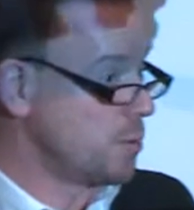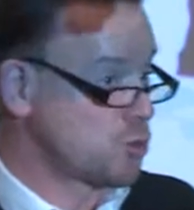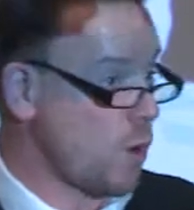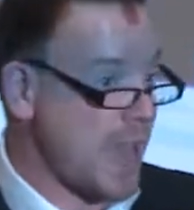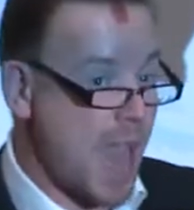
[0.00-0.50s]
who was
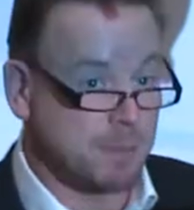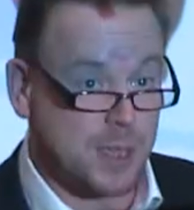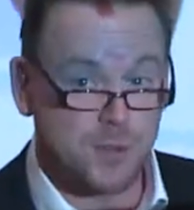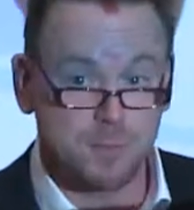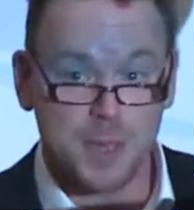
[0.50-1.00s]
quite happy
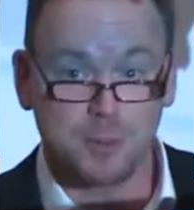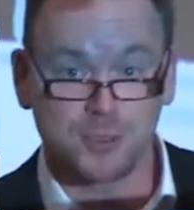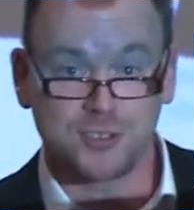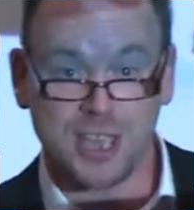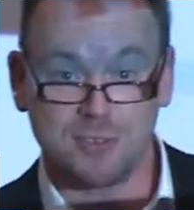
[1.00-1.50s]
for people
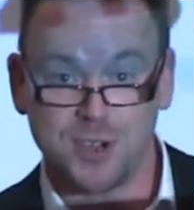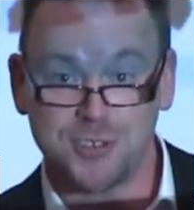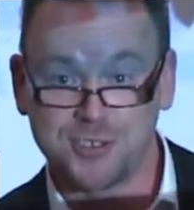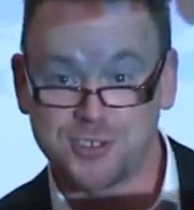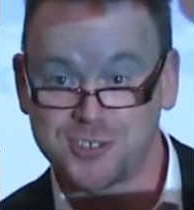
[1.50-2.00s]
to take
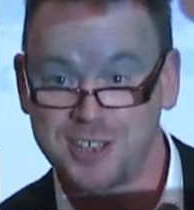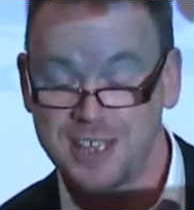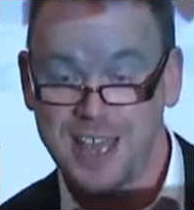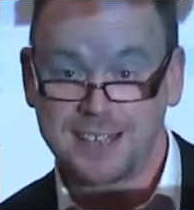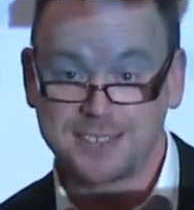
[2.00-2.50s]
risks
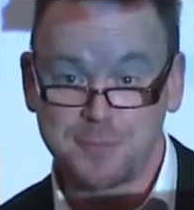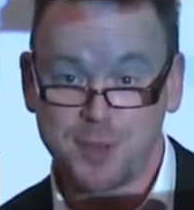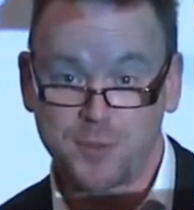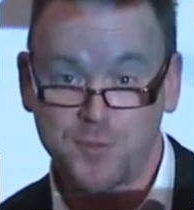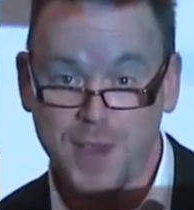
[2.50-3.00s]
and
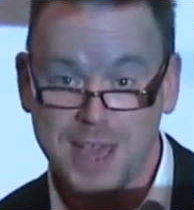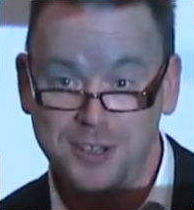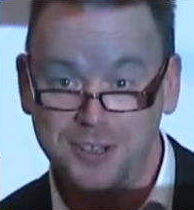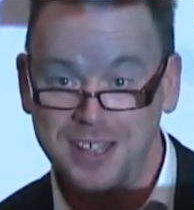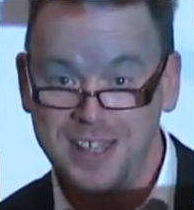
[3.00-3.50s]
sometimes
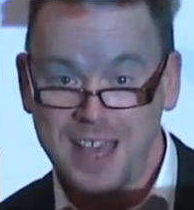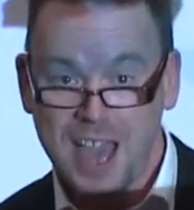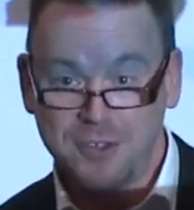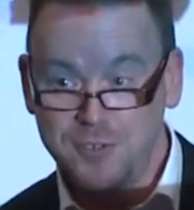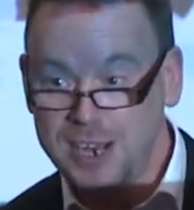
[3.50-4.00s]
fail,
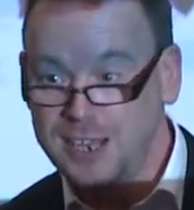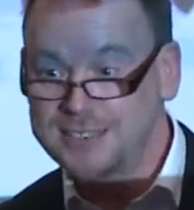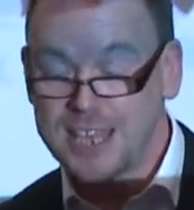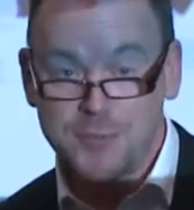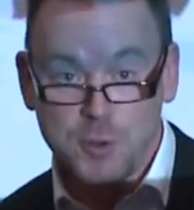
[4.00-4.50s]
and
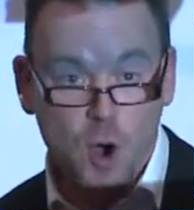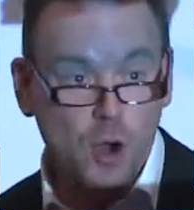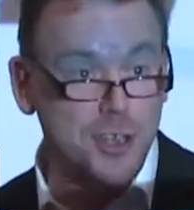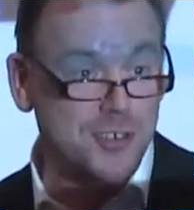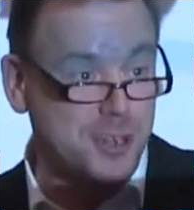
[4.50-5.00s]
realize if you were
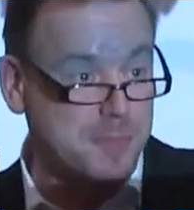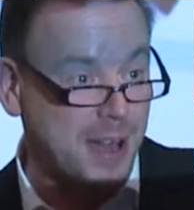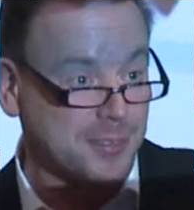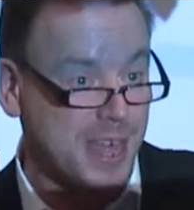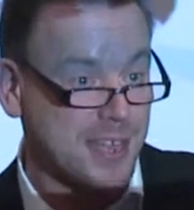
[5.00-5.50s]
honest
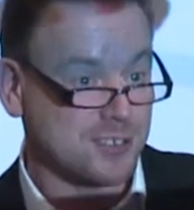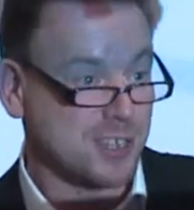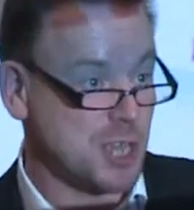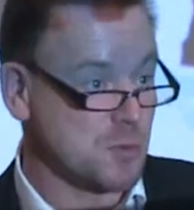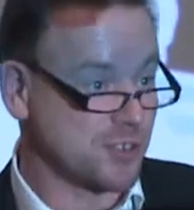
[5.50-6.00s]
about that,
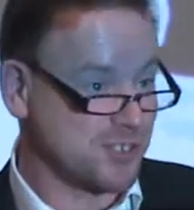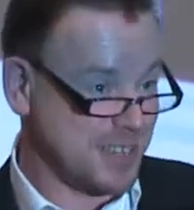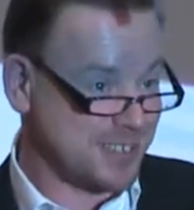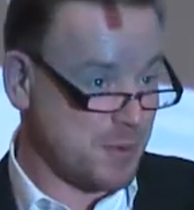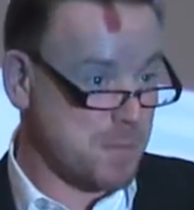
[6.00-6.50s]
you were in
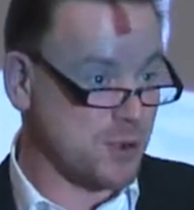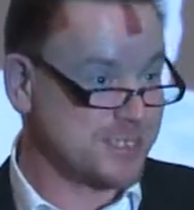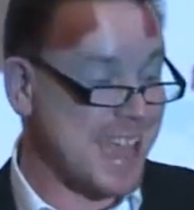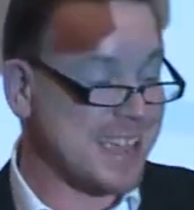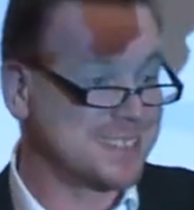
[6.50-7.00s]
some way
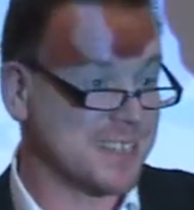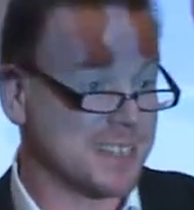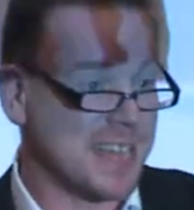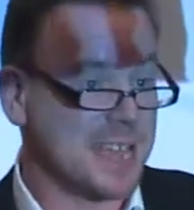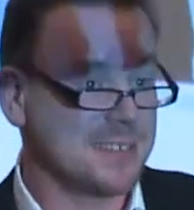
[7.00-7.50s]
protected
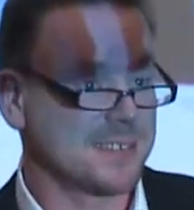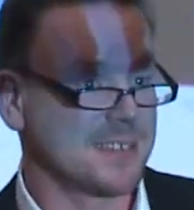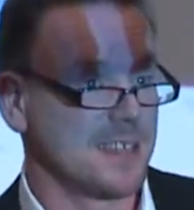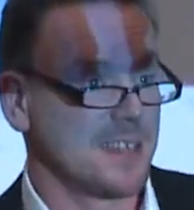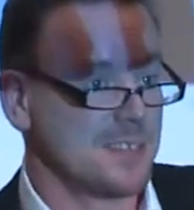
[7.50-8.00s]
against
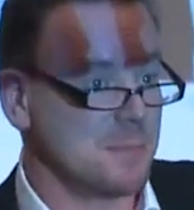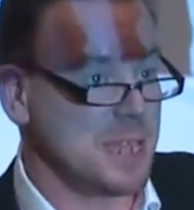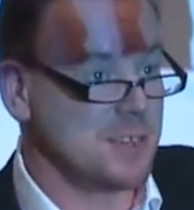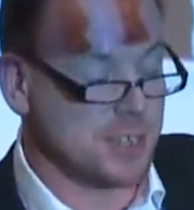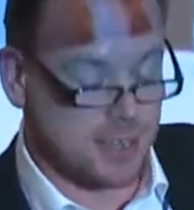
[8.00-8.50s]
the
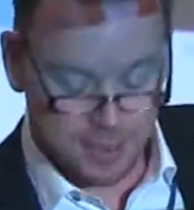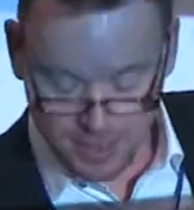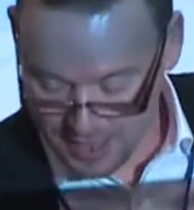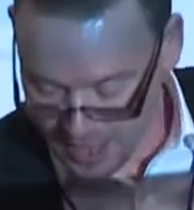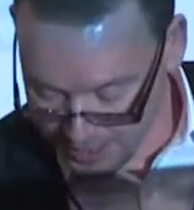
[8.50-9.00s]
media
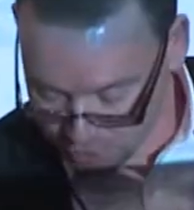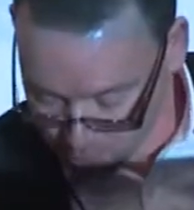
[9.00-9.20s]
and